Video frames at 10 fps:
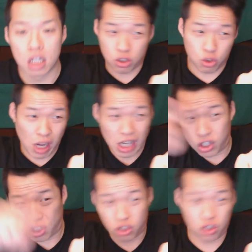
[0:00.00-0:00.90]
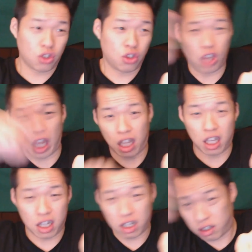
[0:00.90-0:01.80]
Doctor Strange
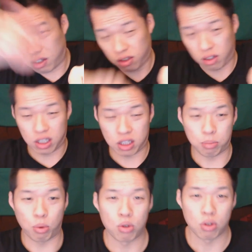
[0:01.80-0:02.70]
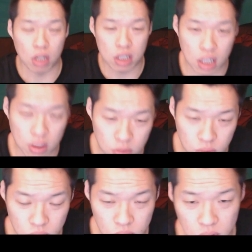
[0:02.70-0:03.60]
thing. That's a portal. That's not
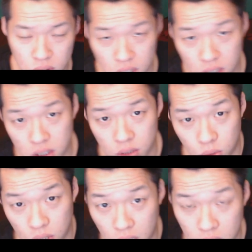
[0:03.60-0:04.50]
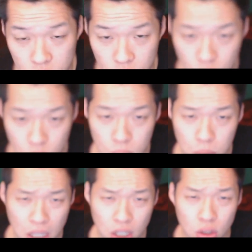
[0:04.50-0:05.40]
anything related
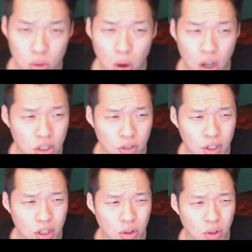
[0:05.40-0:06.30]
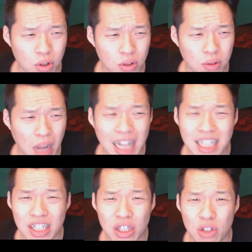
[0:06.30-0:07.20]
to making you watch a video or
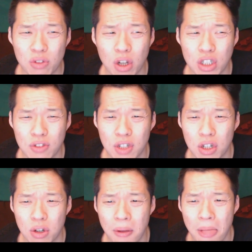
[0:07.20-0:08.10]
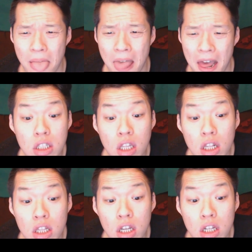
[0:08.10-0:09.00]
asking you to watch a video. It's
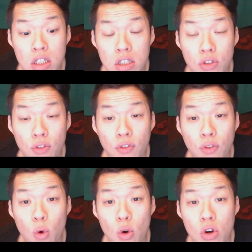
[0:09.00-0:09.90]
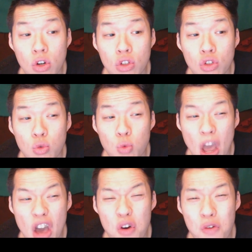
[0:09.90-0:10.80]
getting late,
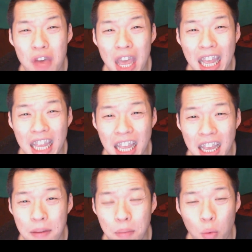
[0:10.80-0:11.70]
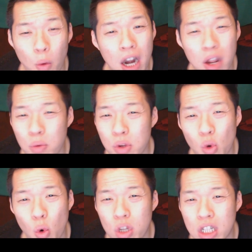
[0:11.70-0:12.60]
4:12 a.m. Why don't I
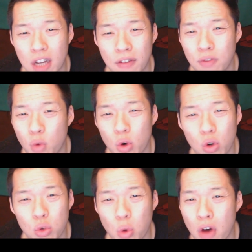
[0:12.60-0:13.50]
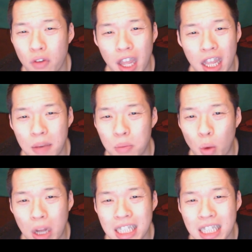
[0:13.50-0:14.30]
record these at 4:12 a.m.